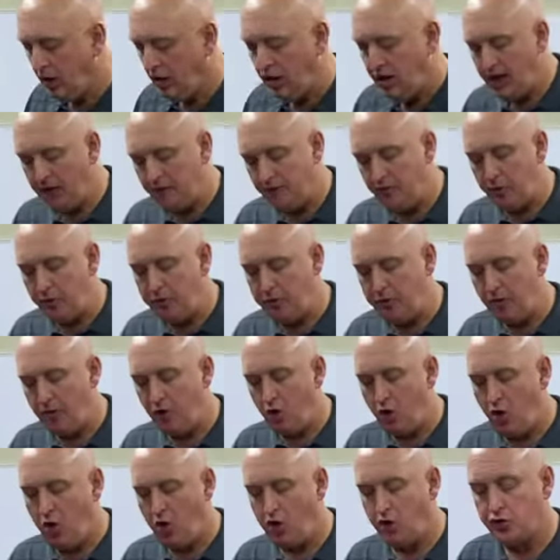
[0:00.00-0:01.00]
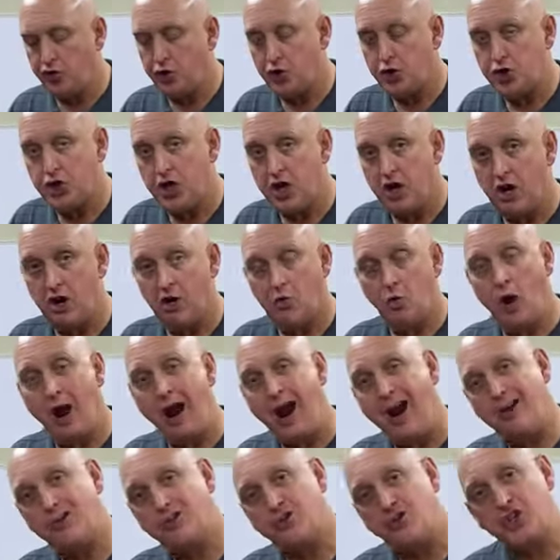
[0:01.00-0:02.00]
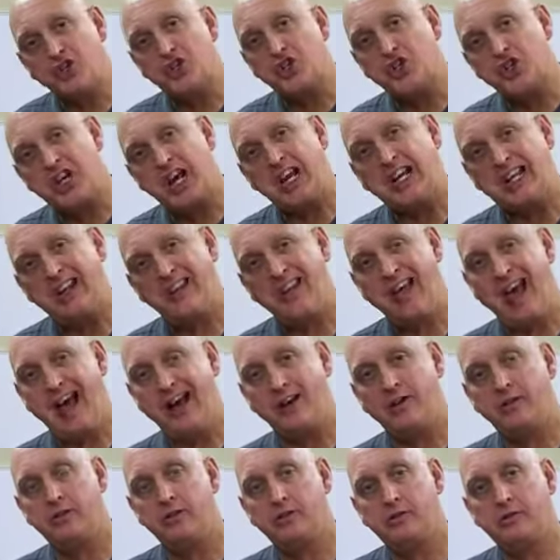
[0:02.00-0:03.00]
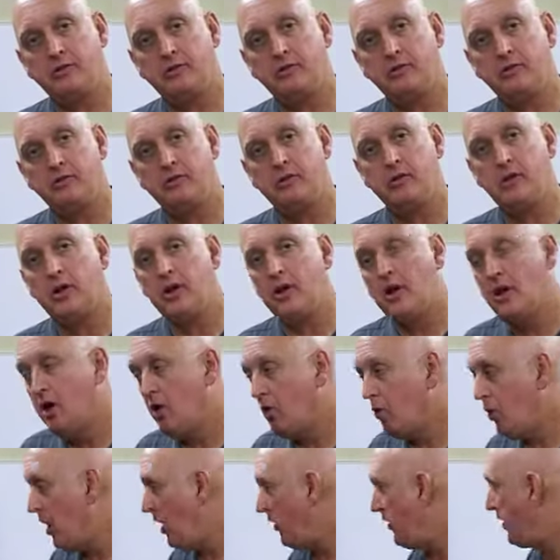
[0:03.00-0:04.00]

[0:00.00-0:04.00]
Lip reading: If you put oil on your shear, well, hair is going to stick to that. Well,